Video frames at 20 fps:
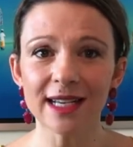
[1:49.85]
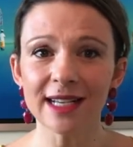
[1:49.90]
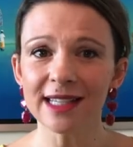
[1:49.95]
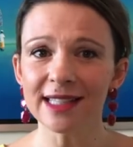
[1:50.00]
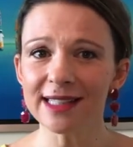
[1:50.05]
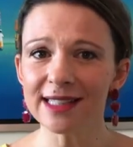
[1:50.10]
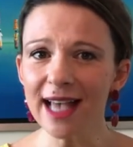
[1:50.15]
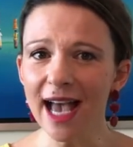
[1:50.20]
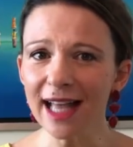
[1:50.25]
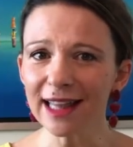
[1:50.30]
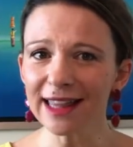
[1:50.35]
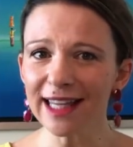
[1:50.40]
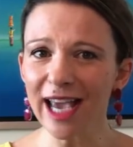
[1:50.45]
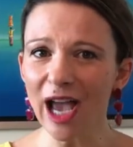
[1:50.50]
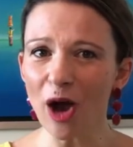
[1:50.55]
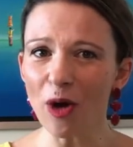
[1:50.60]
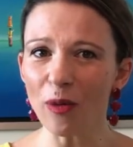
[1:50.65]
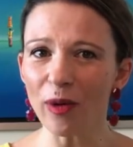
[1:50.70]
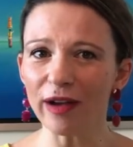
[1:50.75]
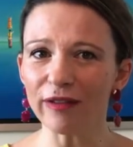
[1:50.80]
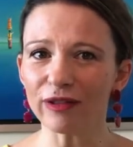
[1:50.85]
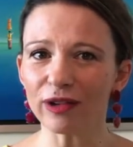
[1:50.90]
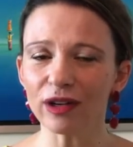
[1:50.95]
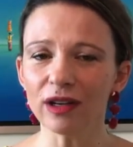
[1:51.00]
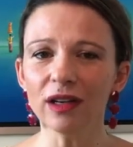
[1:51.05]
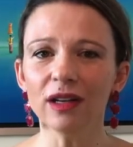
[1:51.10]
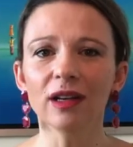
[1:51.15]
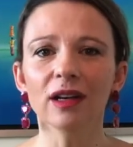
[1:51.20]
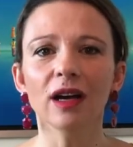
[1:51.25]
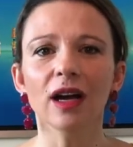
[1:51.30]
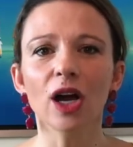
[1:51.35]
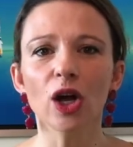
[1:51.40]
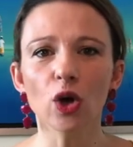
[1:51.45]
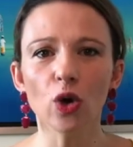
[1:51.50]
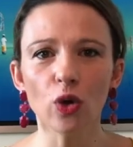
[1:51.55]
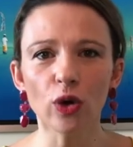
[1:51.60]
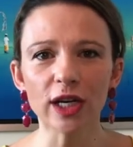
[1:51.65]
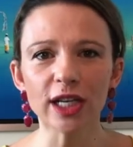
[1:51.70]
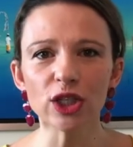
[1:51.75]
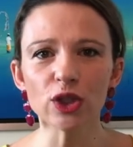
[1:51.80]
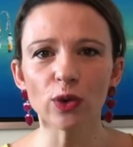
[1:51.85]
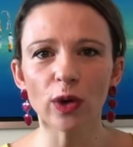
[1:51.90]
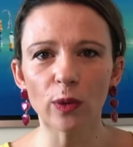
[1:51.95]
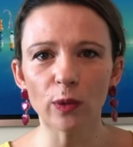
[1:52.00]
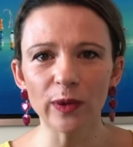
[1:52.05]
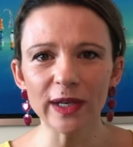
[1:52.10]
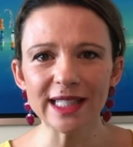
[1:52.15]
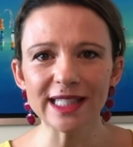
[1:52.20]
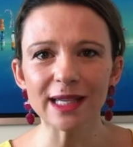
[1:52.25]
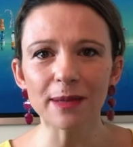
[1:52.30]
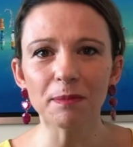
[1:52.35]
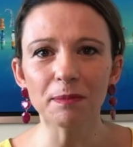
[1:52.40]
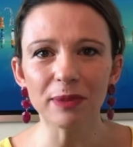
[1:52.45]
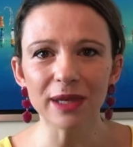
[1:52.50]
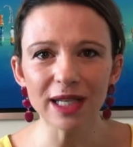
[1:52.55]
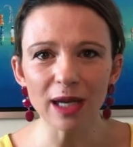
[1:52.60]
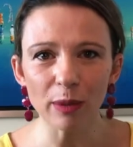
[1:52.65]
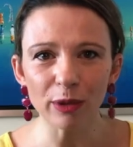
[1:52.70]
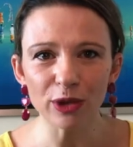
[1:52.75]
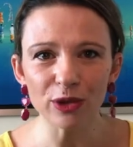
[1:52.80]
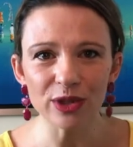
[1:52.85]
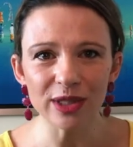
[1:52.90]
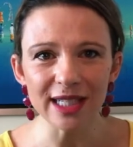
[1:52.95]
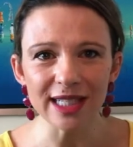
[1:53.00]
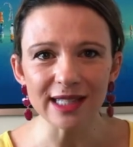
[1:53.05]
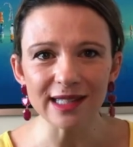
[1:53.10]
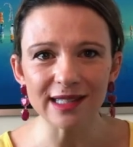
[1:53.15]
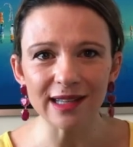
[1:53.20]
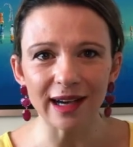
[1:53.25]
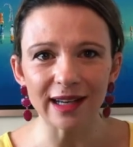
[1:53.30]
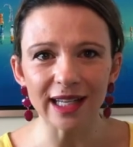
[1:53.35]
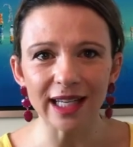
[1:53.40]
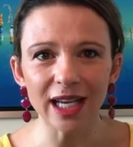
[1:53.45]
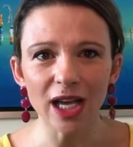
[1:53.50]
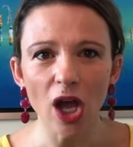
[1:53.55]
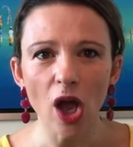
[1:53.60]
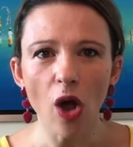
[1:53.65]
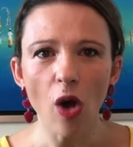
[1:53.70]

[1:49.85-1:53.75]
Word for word: Sadly, however, according to a recent PwC study,